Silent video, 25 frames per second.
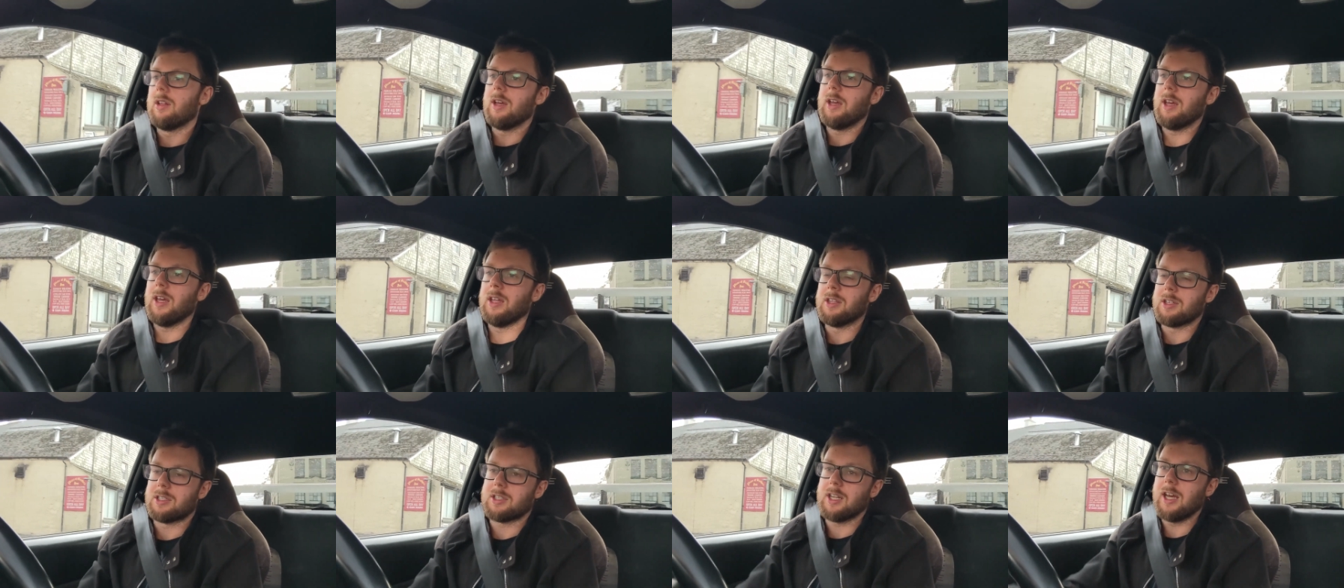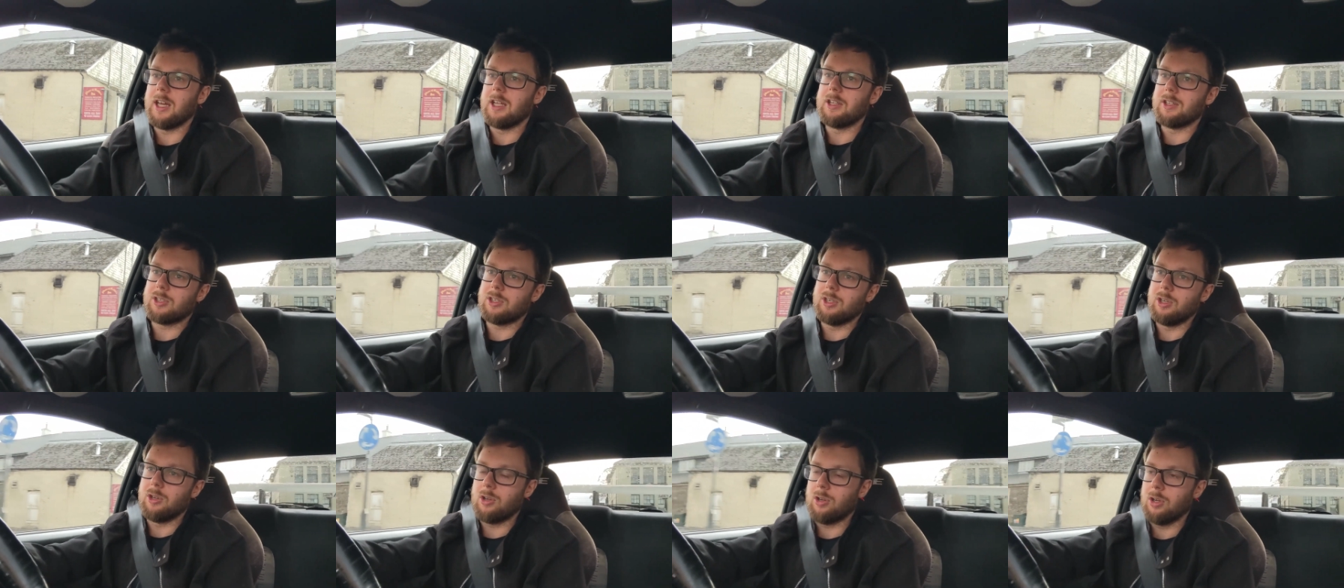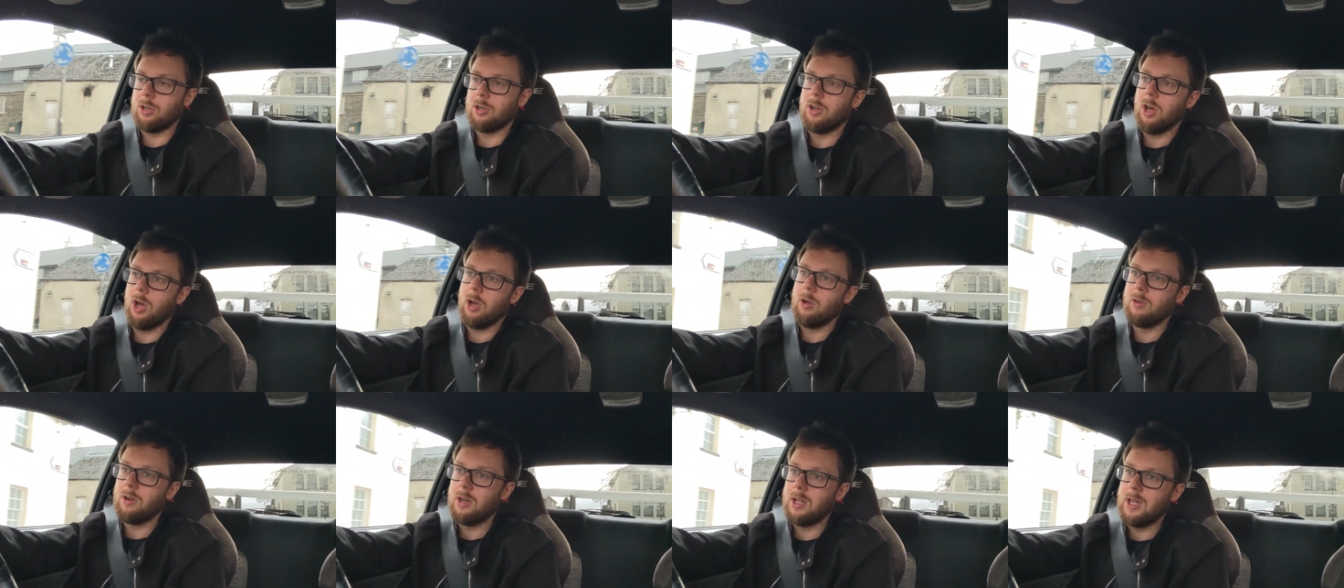in the States, you can
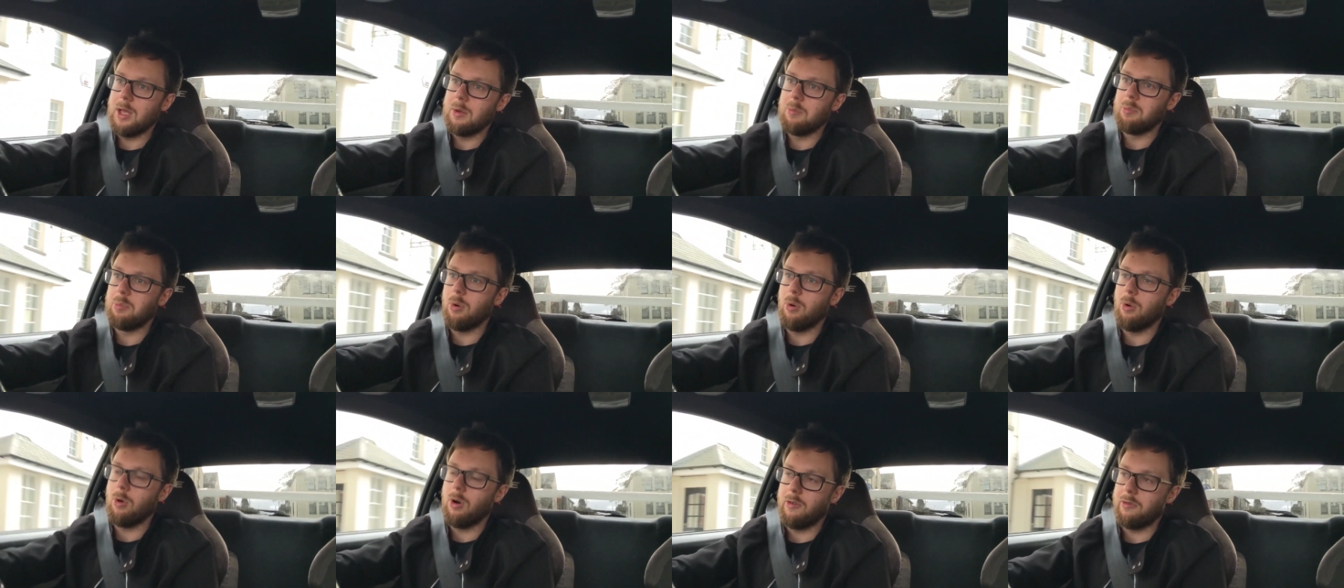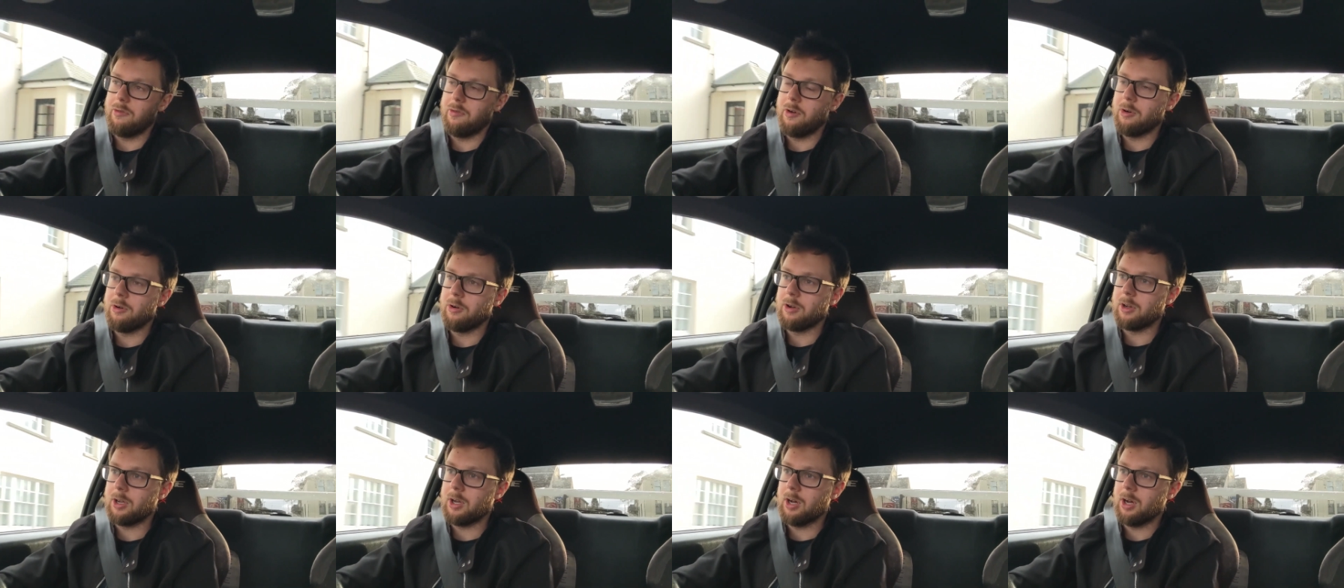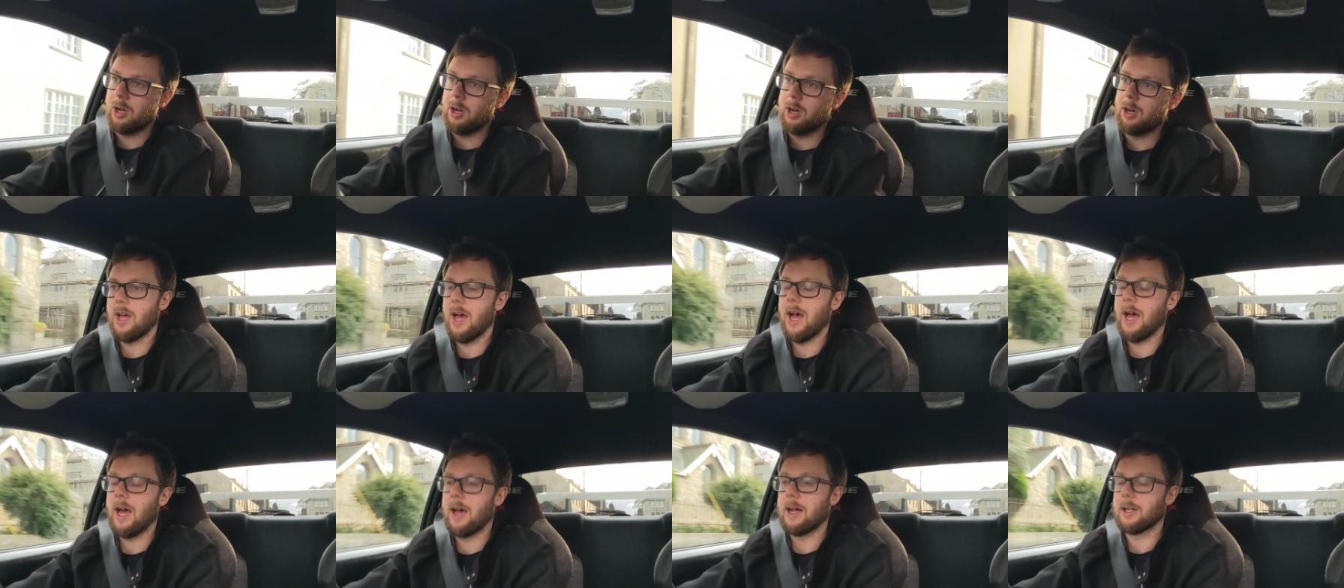only import a foreign
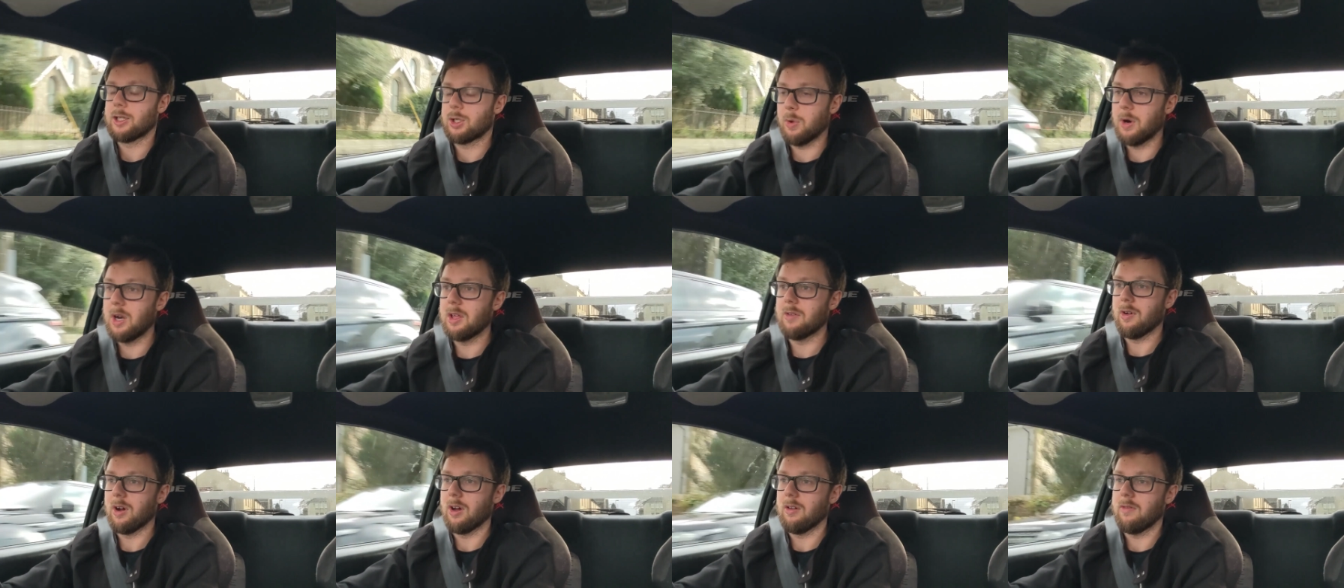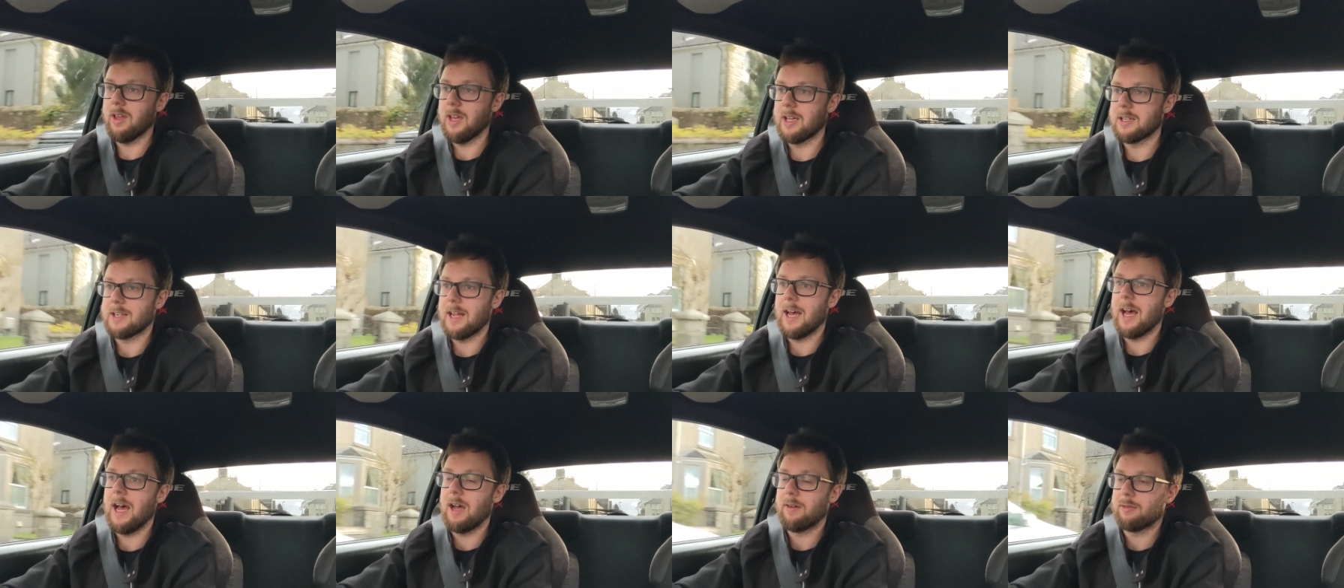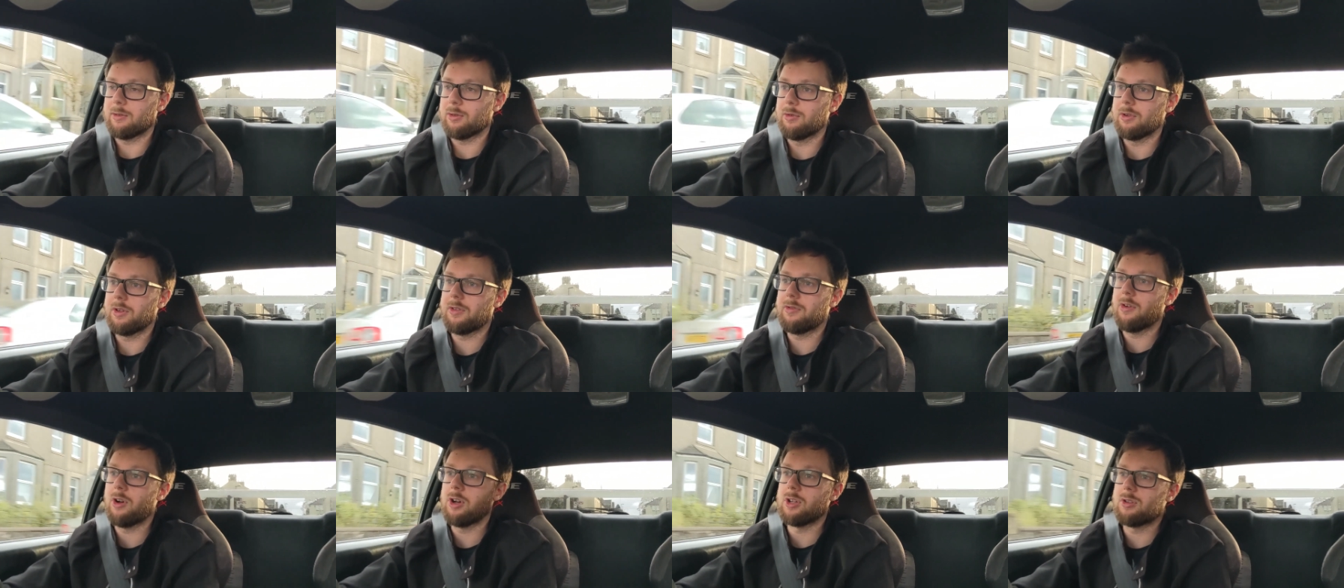car 25 years after
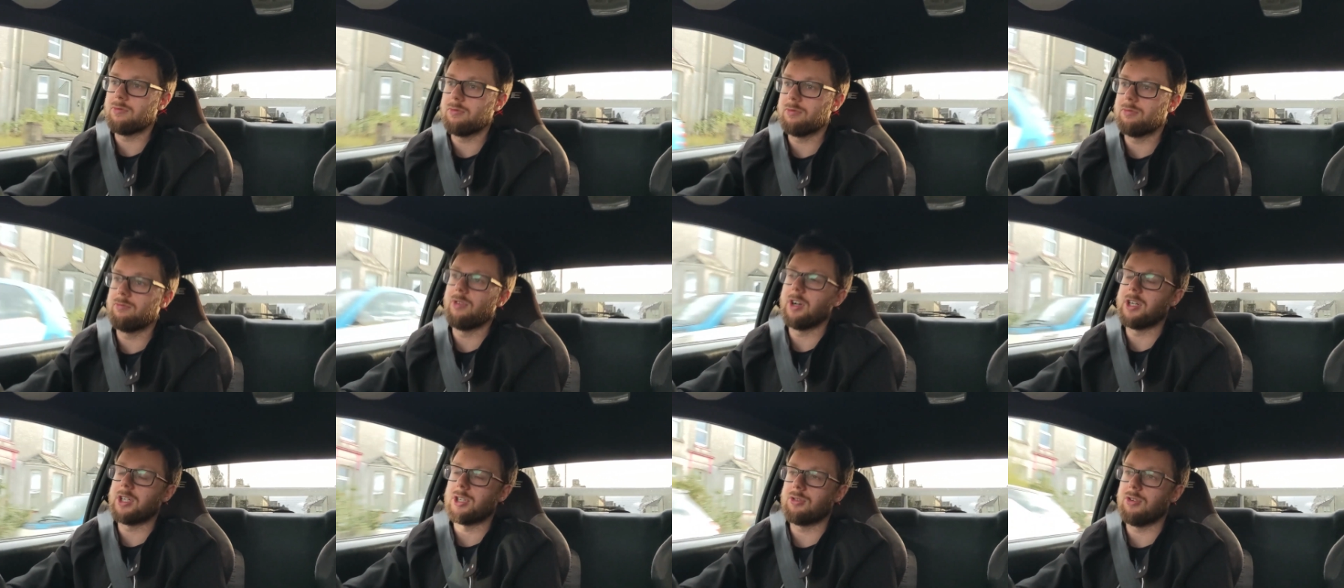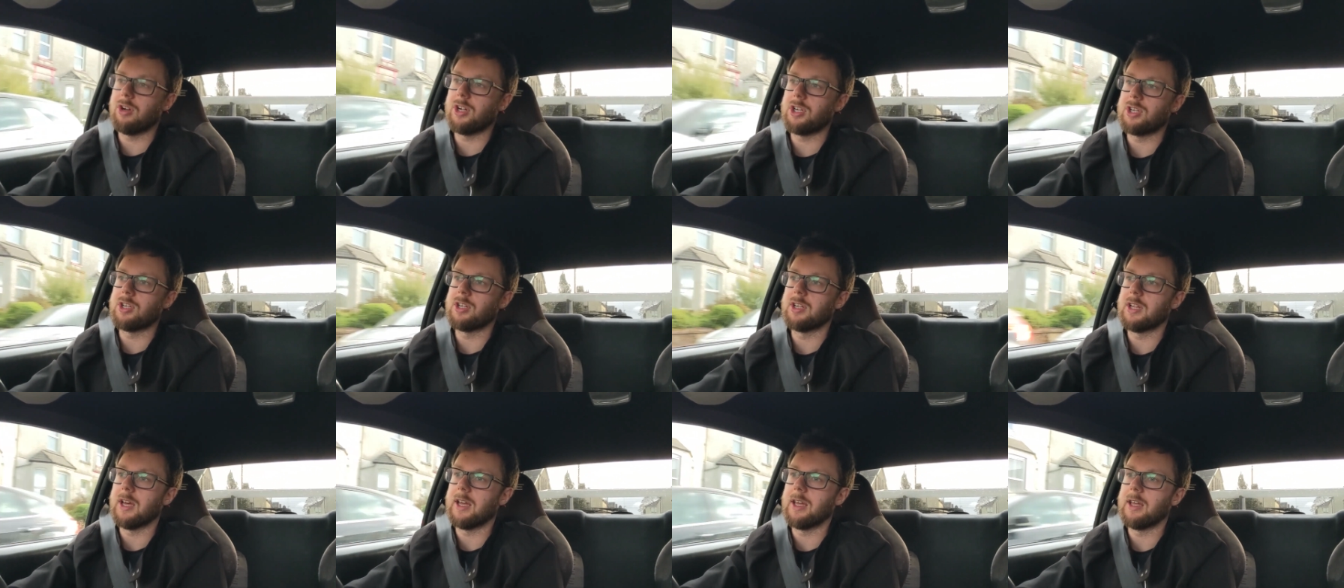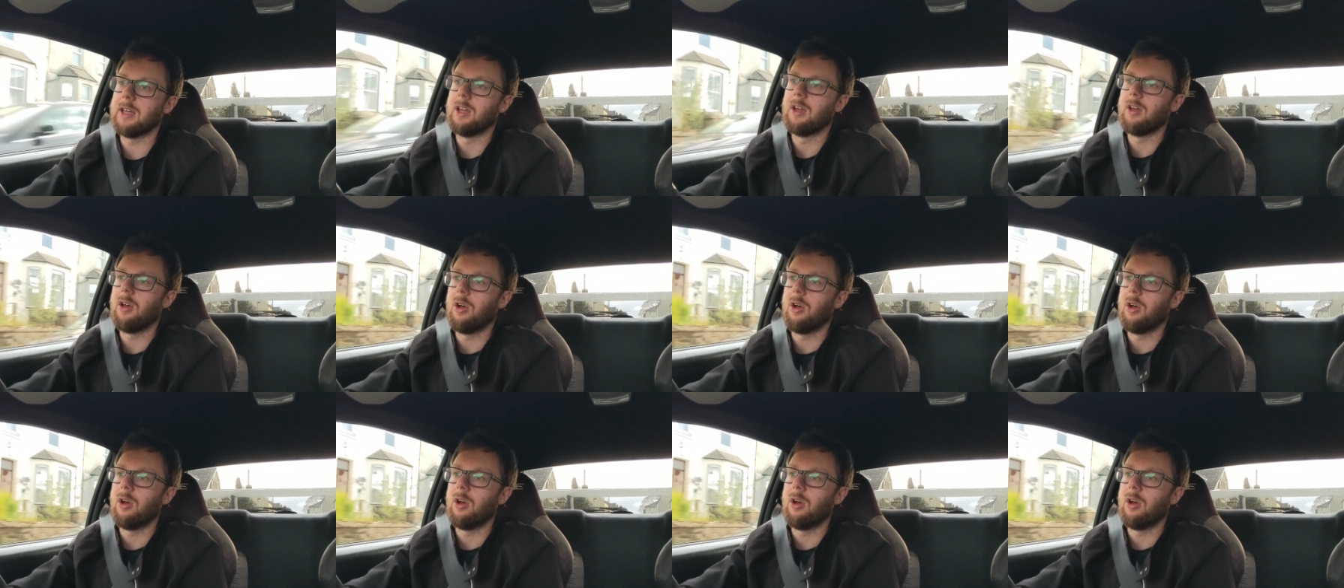its first registration date,